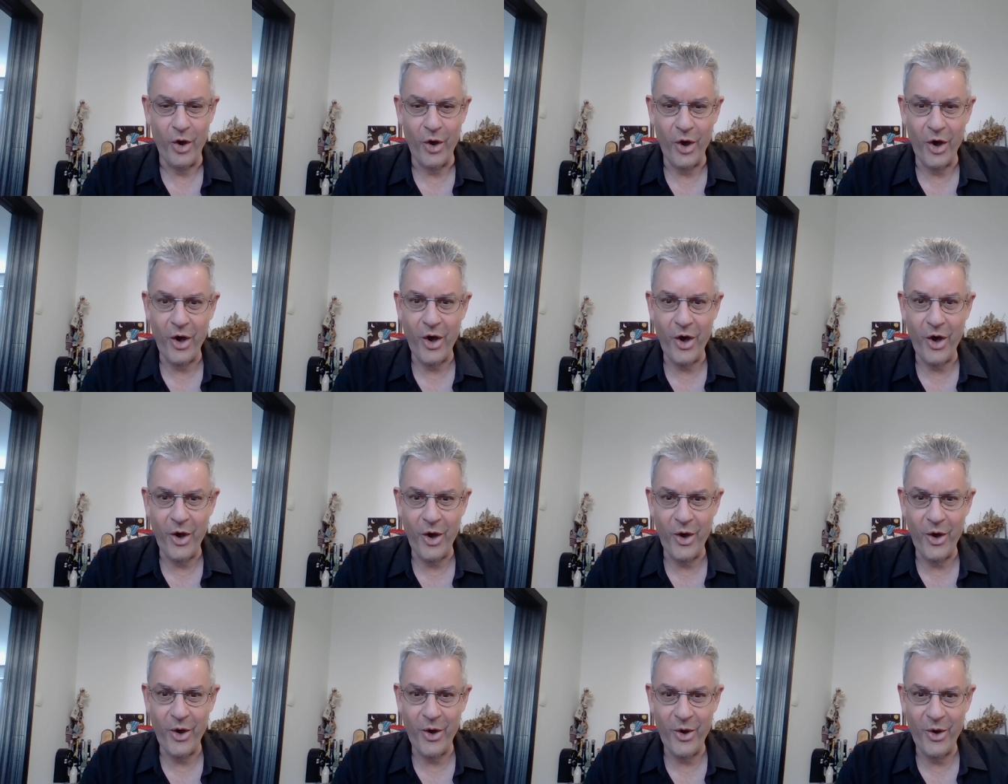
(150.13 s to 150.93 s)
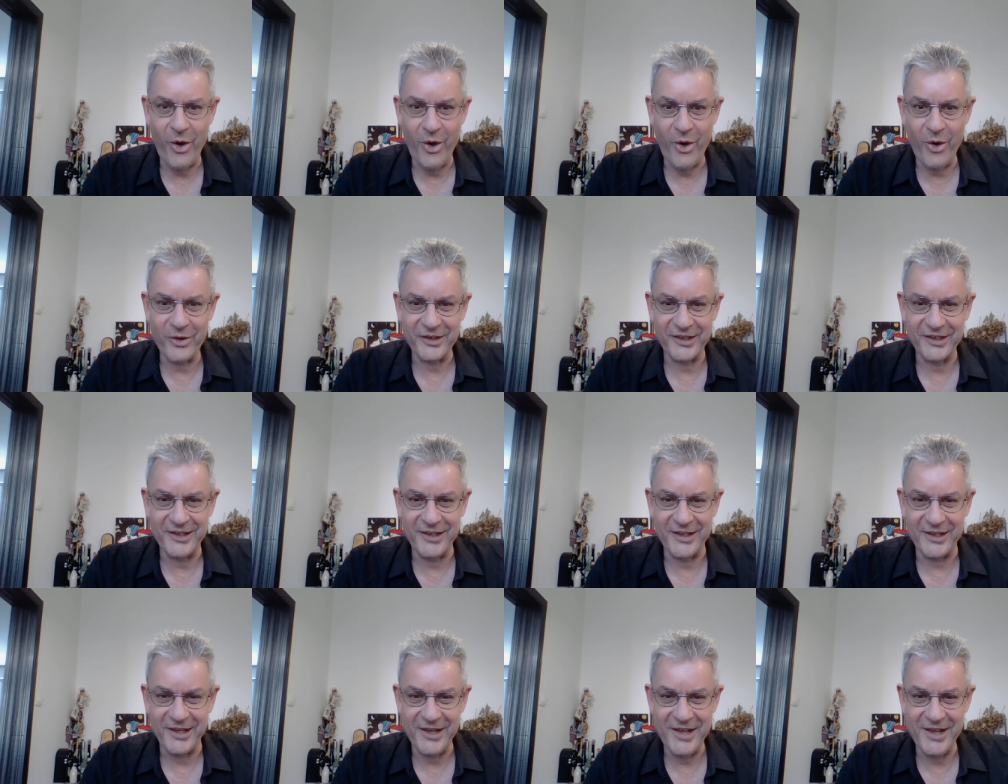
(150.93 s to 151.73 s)

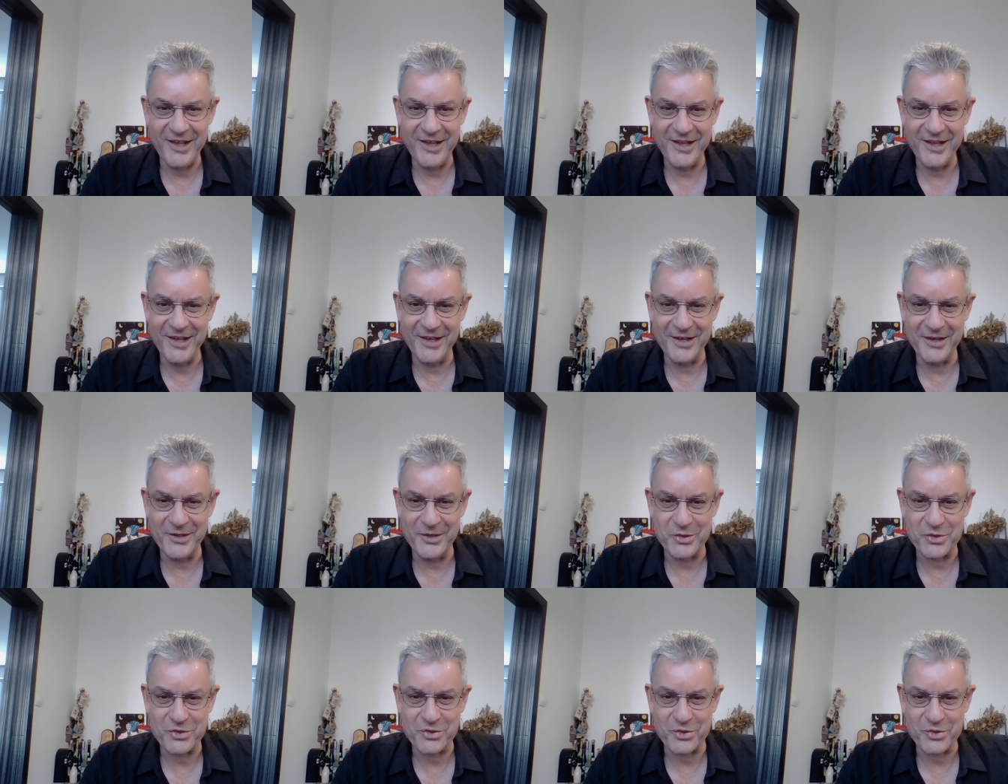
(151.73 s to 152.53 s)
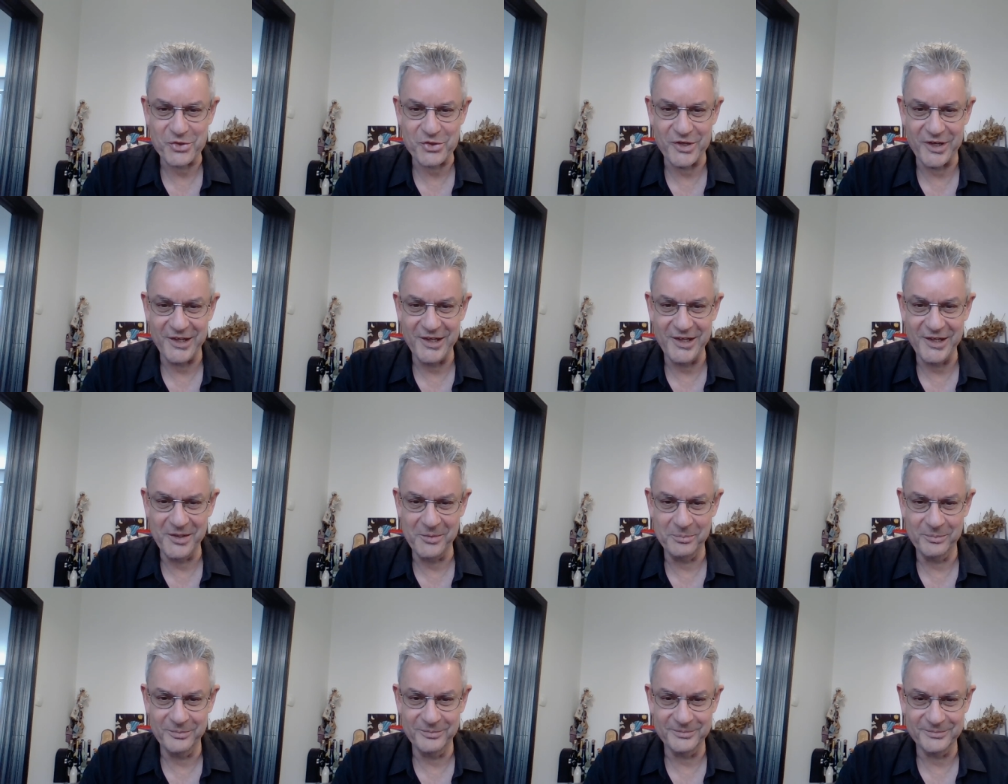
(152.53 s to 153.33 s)
Okay,
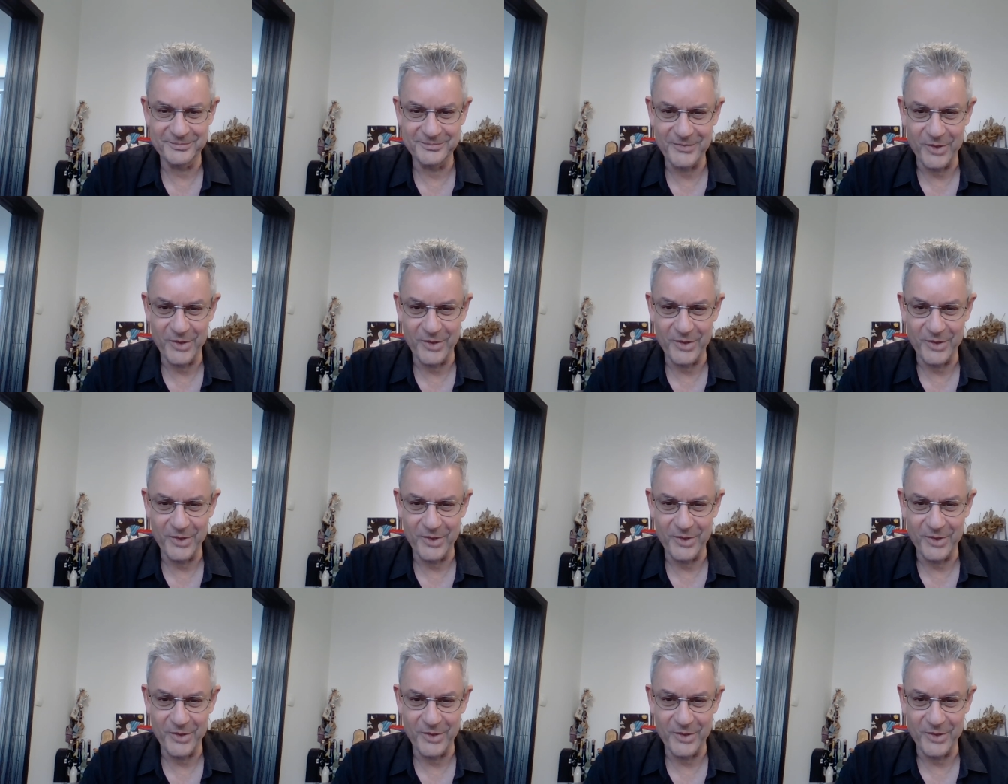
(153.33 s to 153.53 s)
Shoshanim,